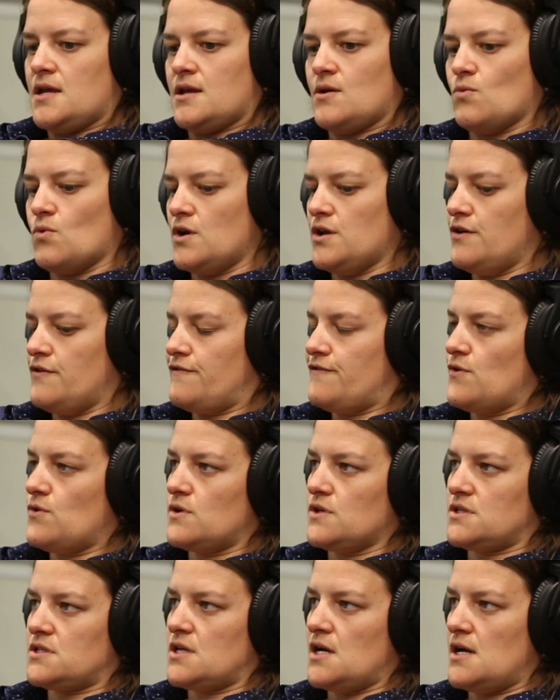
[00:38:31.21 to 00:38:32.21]
what you're
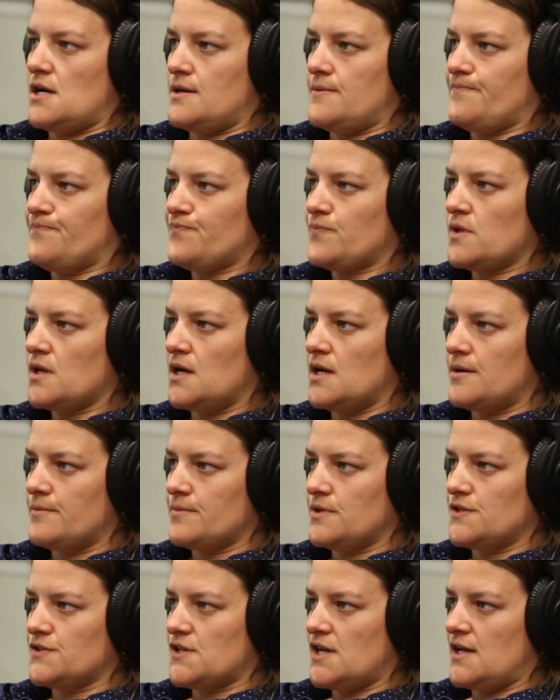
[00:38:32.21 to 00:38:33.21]
focused on.
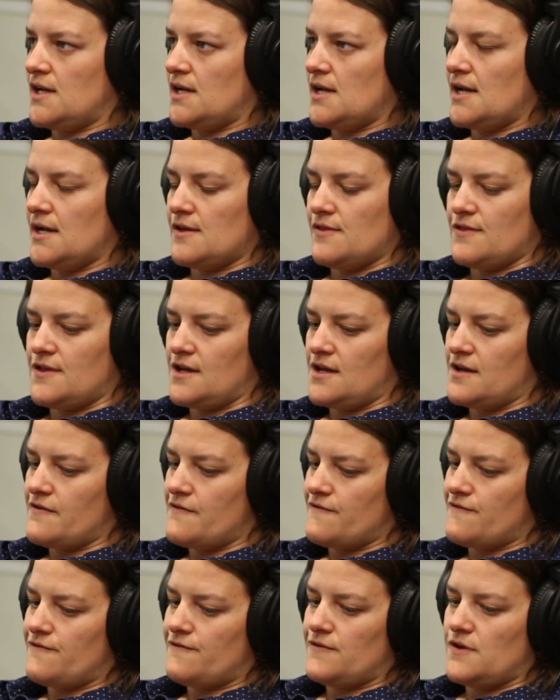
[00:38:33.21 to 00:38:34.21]
Because I can think of,
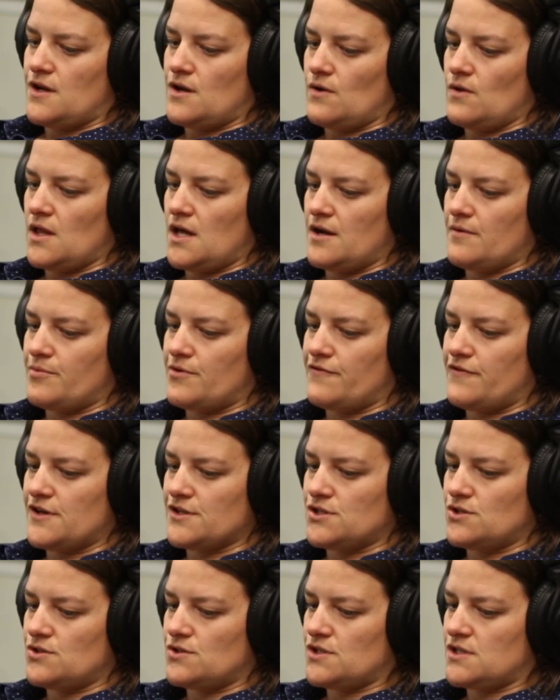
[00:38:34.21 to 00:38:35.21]
a lot of
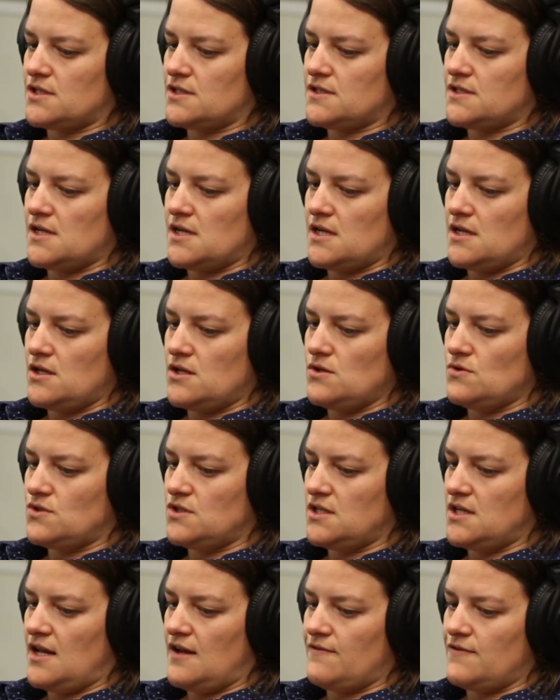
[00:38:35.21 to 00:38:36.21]
professors at, say,
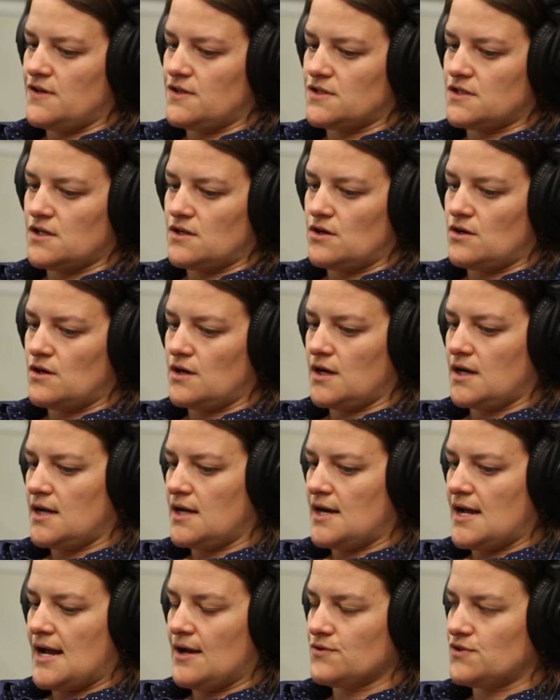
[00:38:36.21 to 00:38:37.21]
UC Davis that are
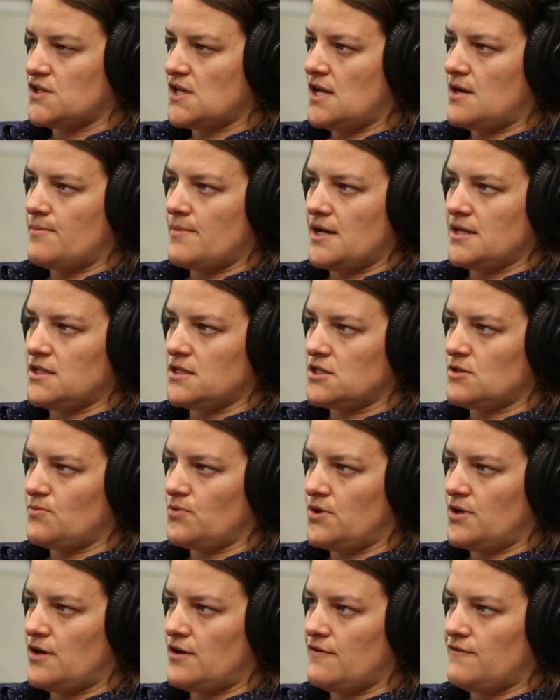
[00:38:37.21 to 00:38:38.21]
kind of outside of my
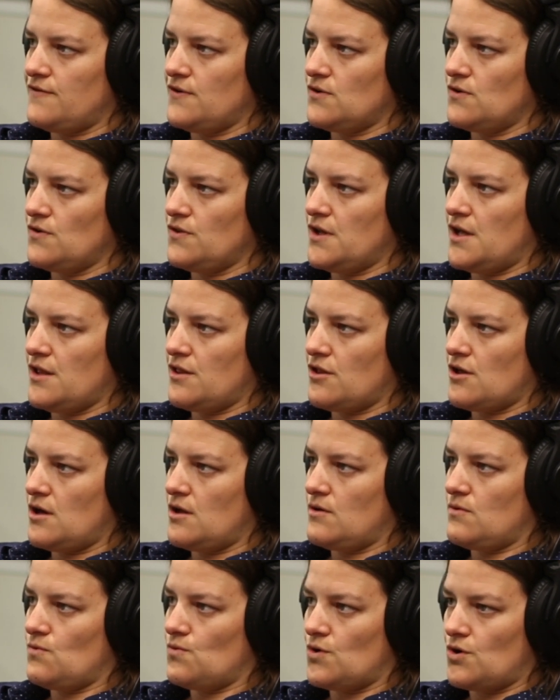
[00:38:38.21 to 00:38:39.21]
disciplinary field that I thought
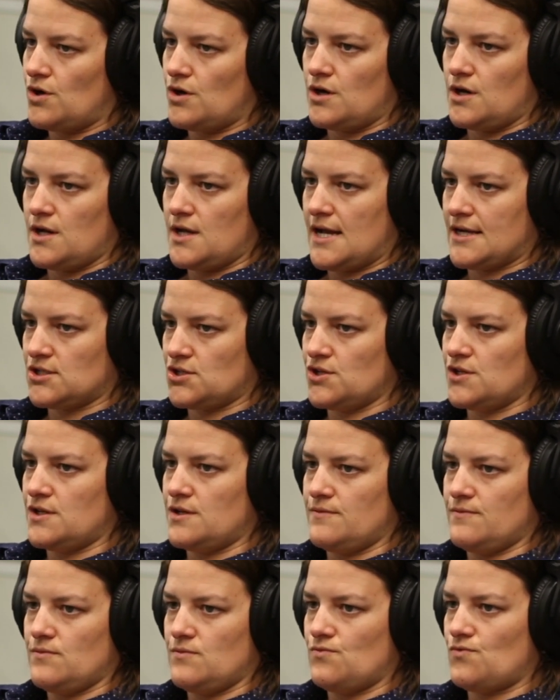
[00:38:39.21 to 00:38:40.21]
were excellent,
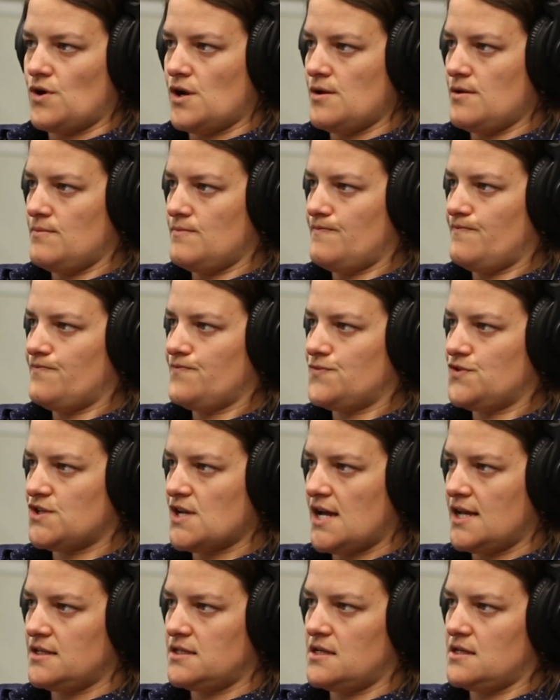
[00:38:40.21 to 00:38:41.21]
right?
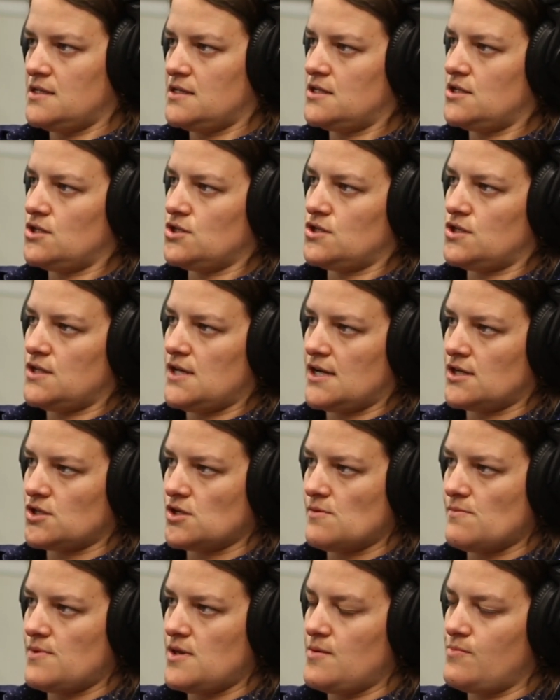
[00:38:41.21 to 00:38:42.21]
Scientists, just
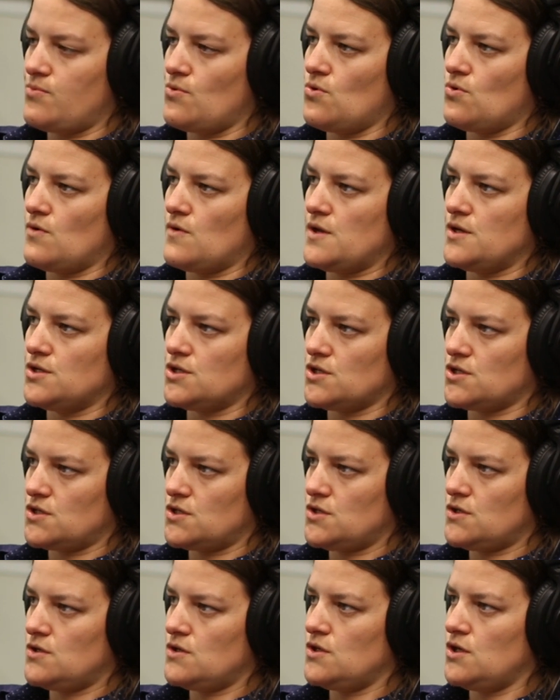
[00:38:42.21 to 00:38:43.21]
excellent people, and
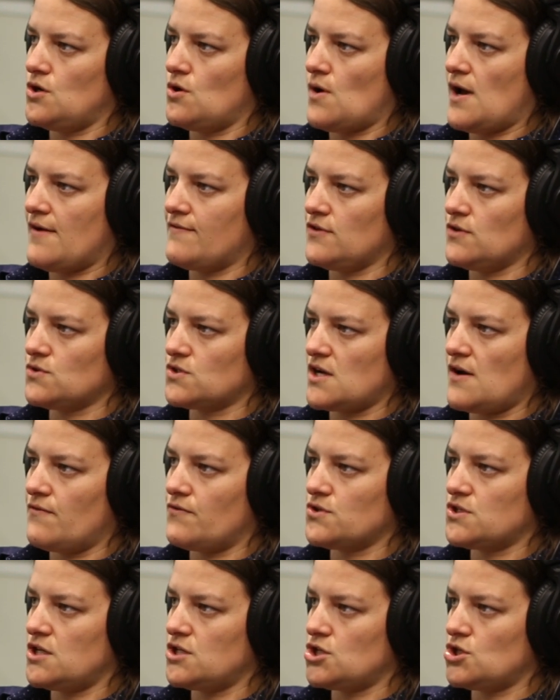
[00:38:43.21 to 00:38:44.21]
just, having those
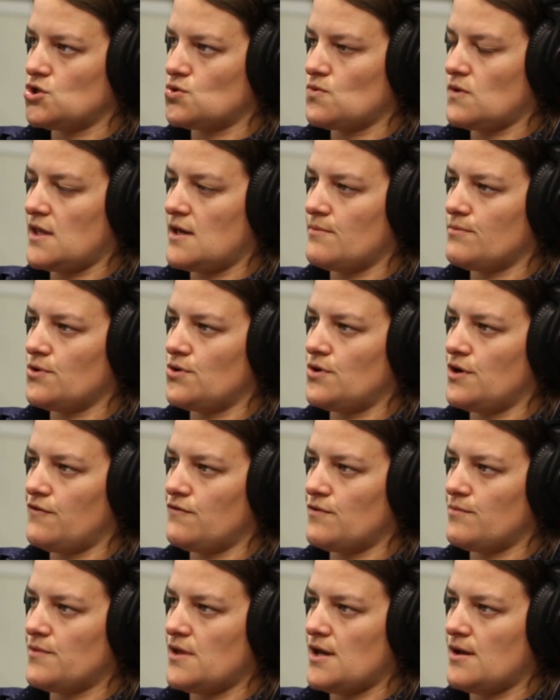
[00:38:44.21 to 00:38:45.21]
conversations with them, learning
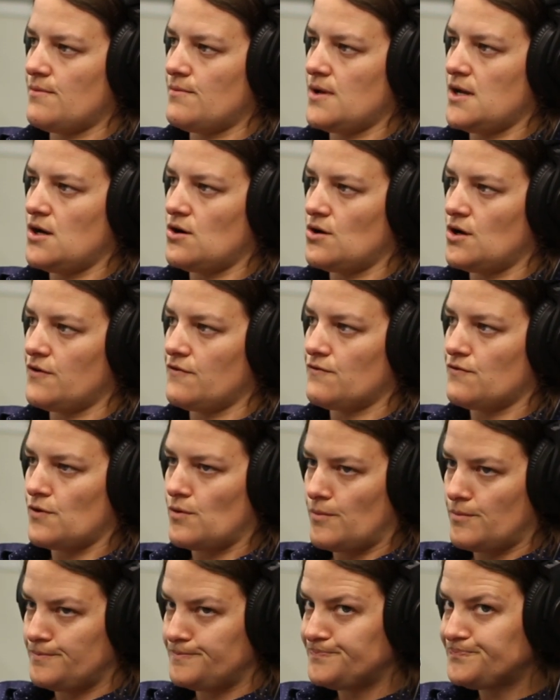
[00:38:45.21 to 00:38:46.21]
from them, hearing
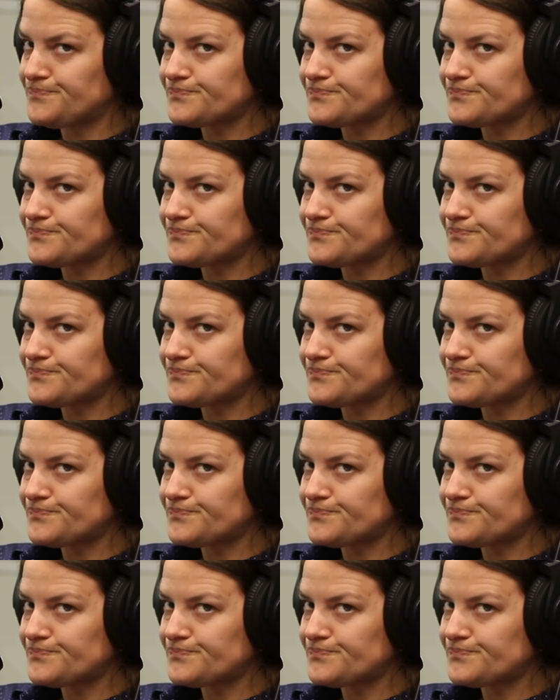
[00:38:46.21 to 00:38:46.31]
from